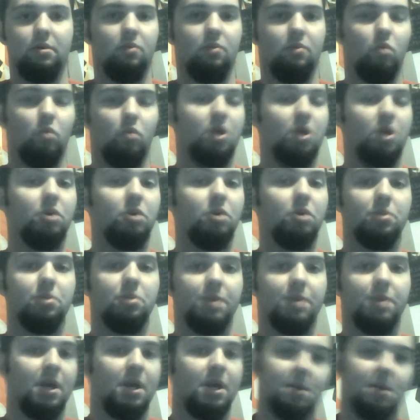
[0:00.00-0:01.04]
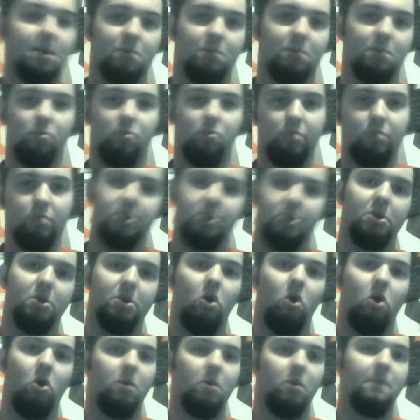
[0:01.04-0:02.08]
and what you say is, is
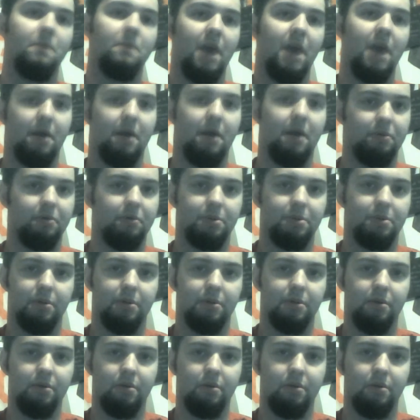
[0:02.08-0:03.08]
all that matters.